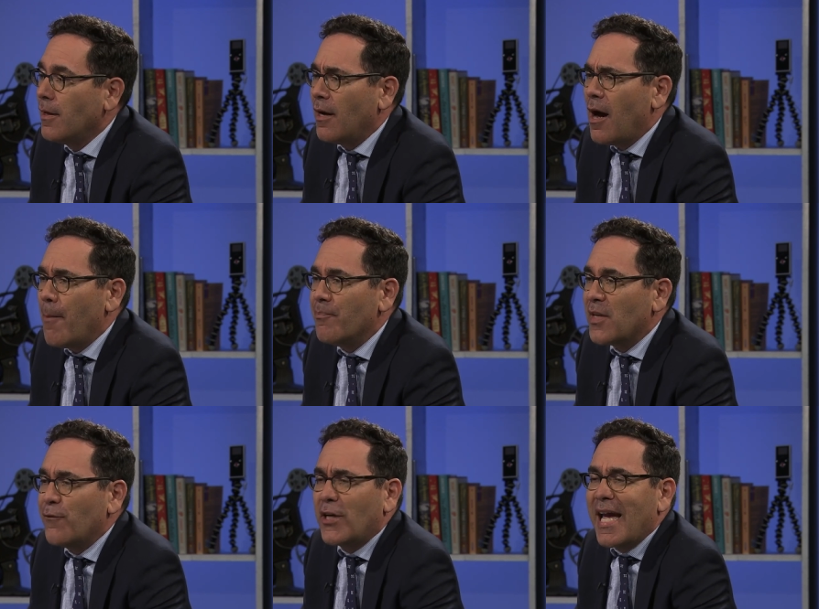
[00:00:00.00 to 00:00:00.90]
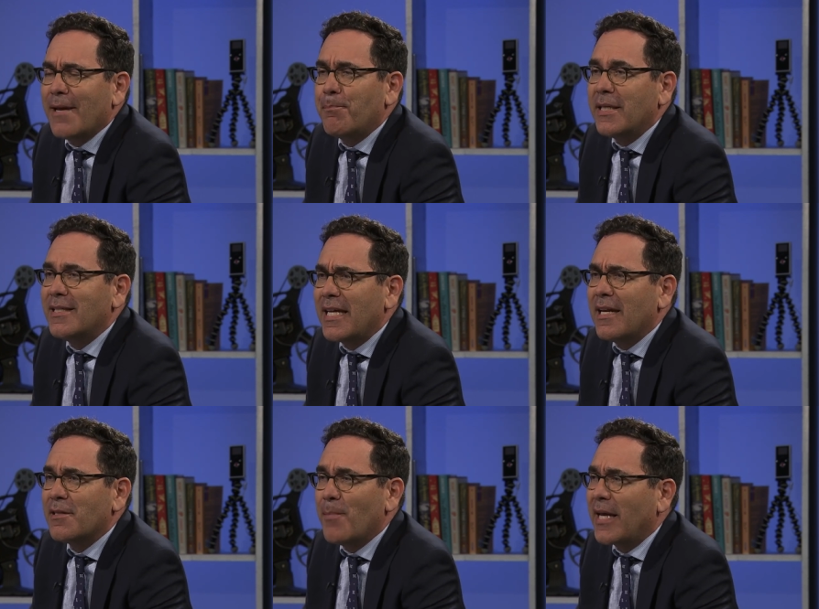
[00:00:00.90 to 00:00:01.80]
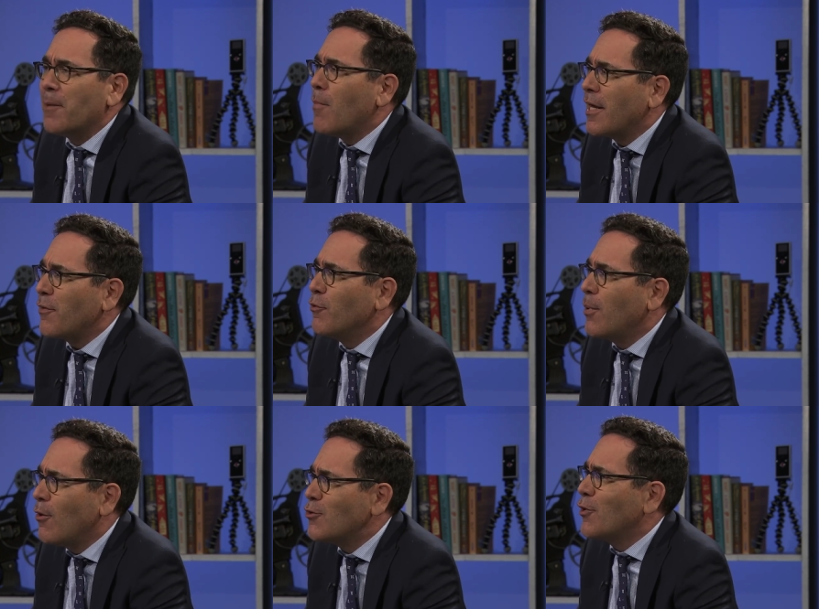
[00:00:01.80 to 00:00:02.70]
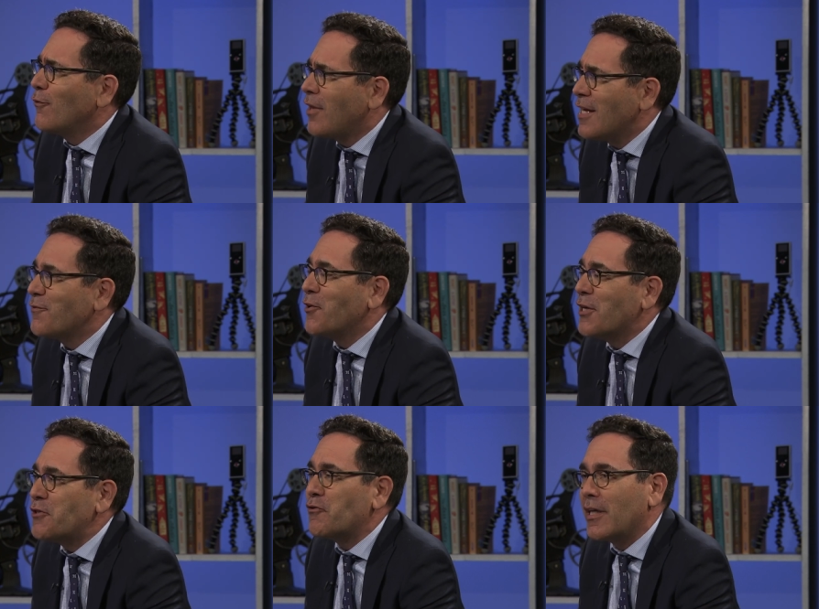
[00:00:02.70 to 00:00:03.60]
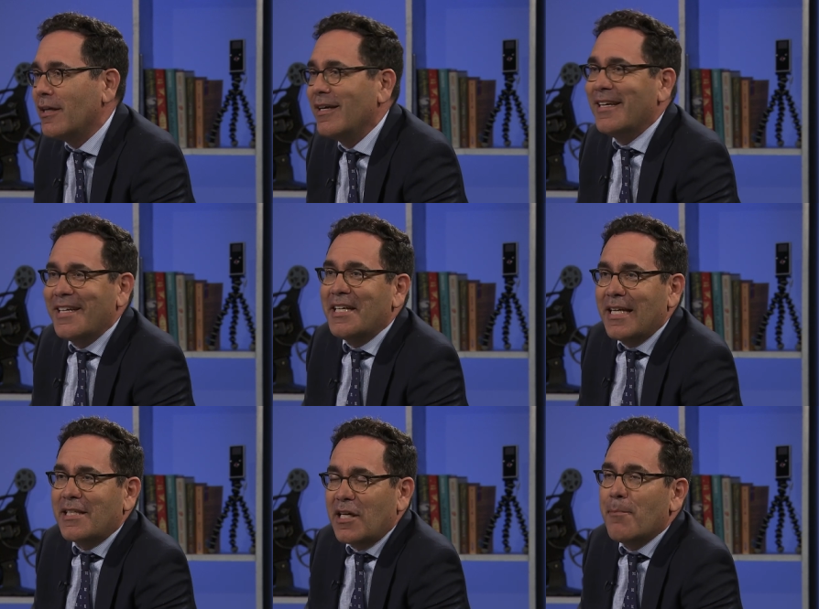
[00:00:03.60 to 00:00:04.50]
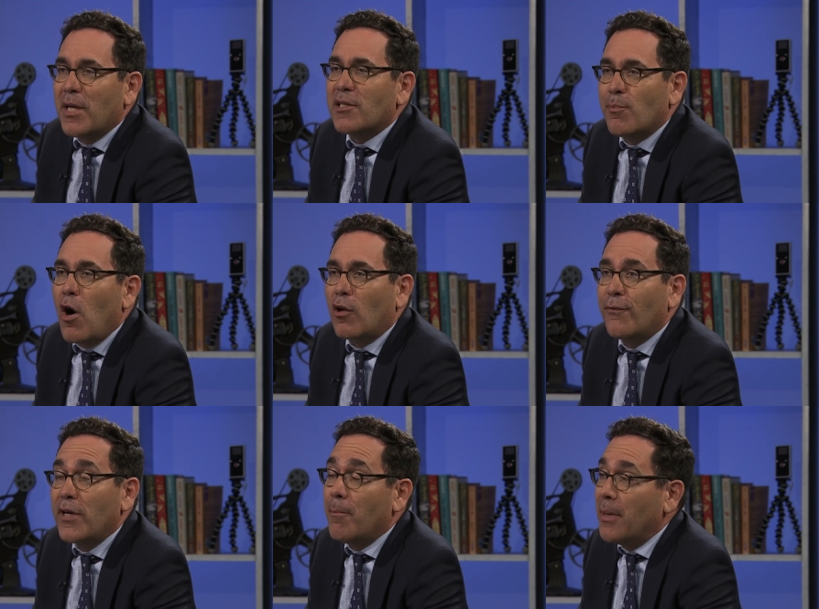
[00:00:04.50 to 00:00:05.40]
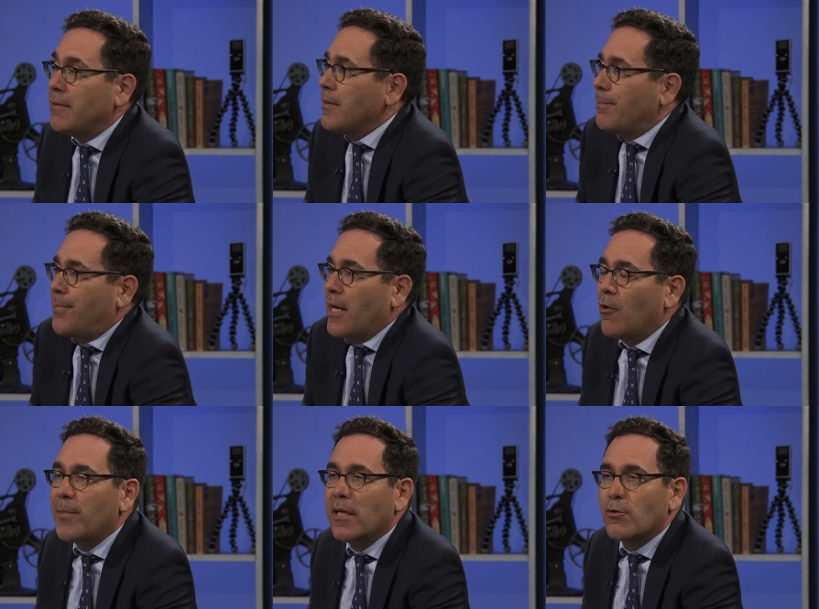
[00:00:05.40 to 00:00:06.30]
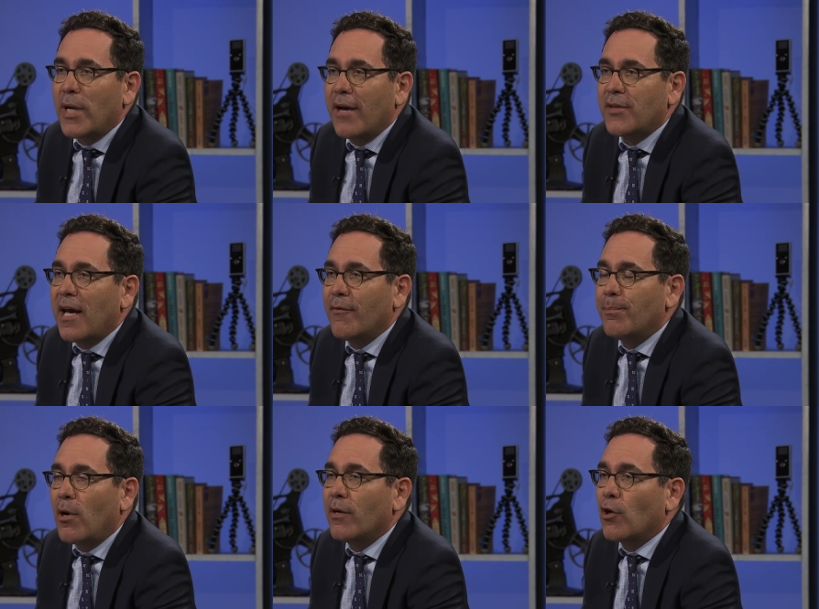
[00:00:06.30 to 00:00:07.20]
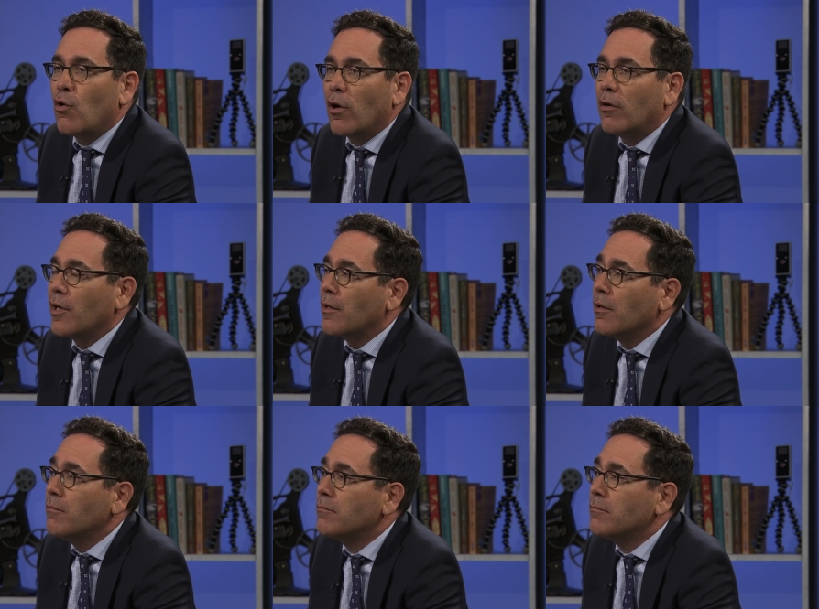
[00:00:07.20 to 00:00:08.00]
Um, if you can't be seen as making money through poetry or philosophy or history, it's going to be a smaller field, but by all means, we have to have it part of our core curriculum.